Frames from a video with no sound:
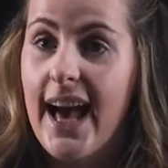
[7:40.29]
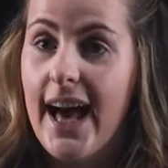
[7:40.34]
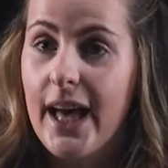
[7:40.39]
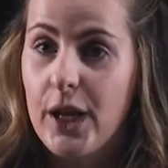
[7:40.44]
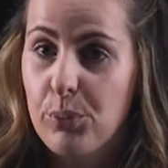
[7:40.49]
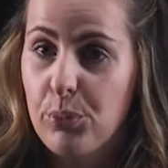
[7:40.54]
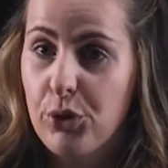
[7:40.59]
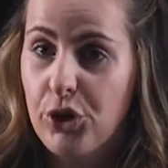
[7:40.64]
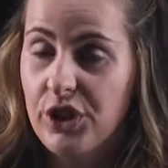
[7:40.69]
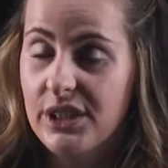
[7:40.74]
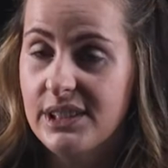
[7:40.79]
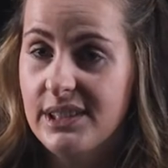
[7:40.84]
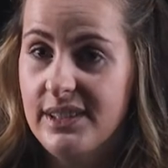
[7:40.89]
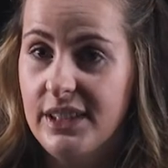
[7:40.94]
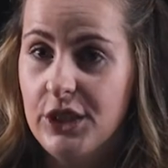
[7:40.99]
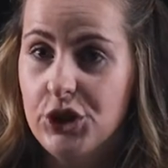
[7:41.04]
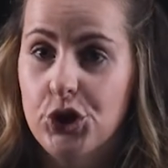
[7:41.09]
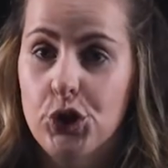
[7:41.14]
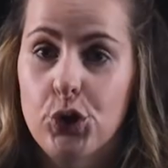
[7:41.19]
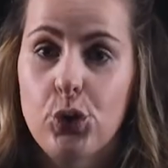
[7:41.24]
adipose
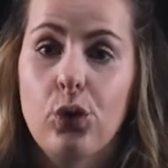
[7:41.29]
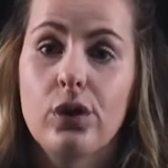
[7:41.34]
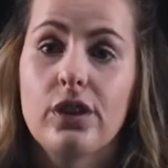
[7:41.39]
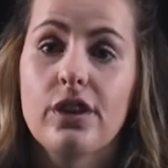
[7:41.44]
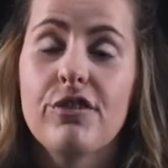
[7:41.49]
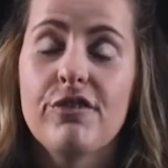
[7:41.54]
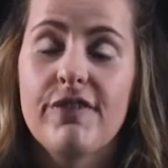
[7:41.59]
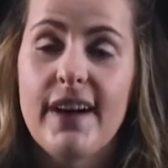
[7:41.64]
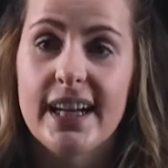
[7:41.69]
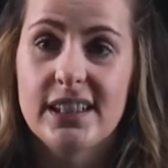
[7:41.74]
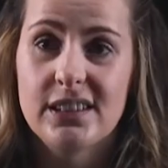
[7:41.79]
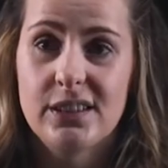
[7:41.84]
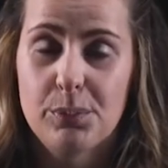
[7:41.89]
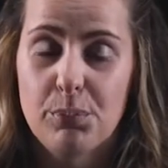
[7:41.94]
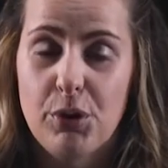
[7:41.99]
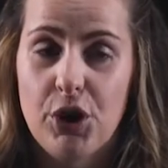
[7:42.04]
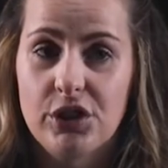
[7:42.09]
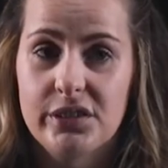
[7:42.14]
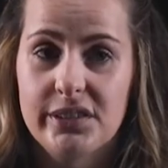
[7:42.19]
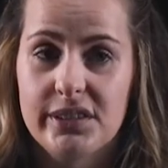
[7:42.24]
tissue or the fat
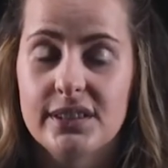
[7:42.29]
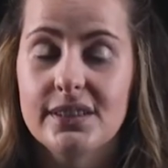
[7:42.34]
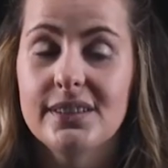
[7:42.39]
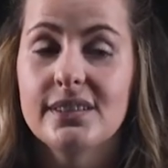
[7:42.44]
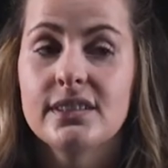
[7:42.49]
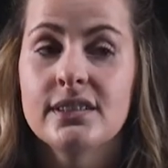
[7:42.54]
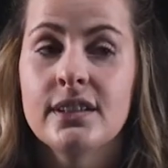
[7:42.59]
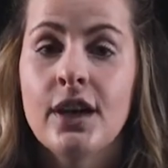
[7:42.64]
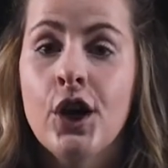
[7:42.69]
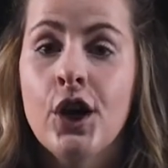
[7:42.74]
deposits.